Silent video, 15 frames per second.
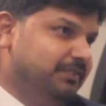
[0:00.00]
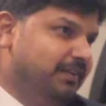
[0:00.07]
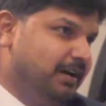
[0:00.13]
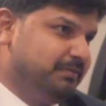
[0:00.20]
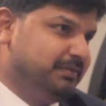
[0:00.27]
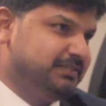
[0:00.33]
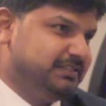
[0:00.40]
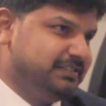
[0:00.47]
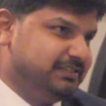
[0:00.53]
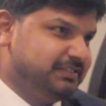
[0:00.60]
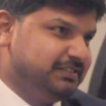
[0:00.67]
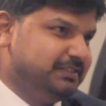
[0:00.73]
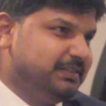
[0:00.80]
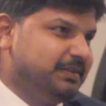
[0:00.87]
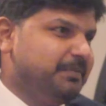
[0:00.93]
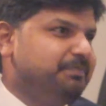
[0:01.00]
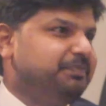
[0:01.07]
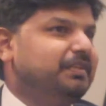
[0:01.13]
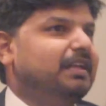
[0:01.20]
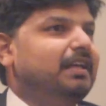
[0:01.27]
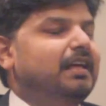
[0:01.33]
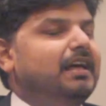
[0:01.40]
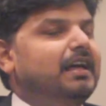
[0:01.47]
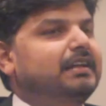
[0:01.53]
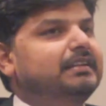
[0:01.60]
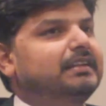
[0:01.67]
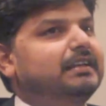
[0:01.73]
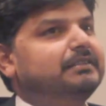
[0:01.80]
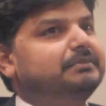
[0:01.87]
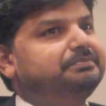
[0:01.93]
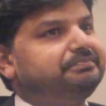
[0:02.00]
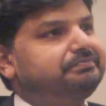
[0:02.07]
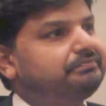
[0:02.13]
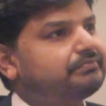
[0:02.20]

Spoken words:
pharmacist and then